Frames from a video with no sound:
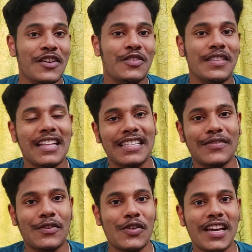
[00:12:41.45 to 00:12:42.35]
So that's it
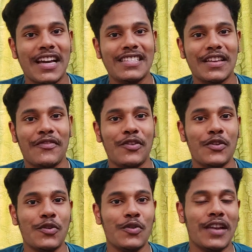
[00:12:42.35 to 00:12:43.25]
for today, guys. If
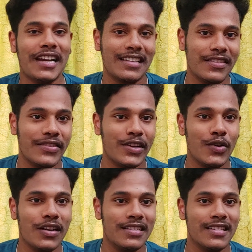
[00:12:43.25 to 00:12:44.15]
you liked the video,
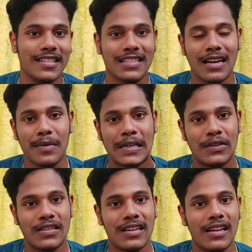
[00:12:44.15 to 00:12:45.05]
consider subscribing to
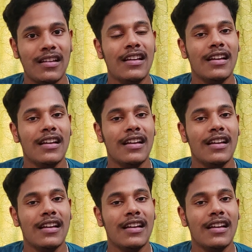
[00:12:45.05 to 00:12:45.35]
this channel,